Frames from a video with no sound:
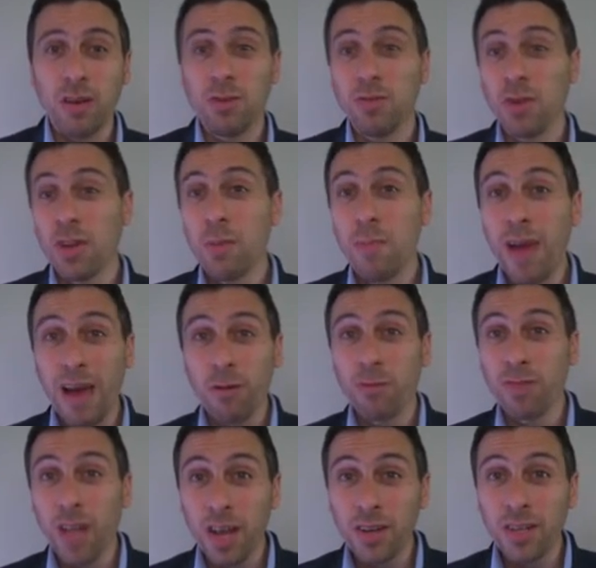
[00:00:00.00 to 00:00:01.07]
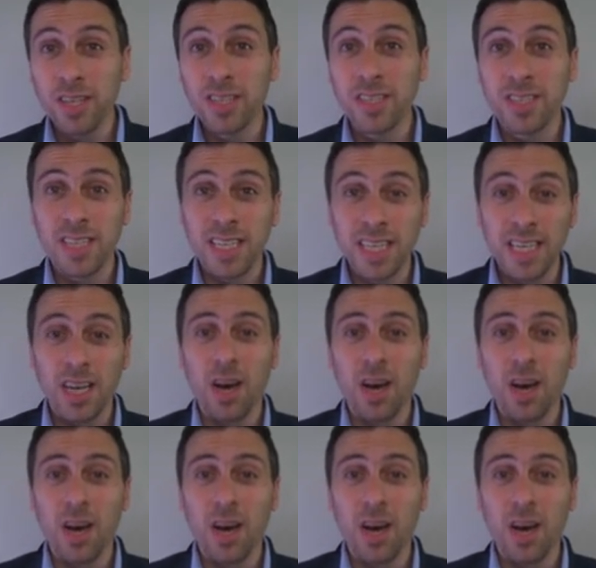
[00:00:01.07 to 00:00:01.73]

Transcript: you've got the Mayor of London, Sadiq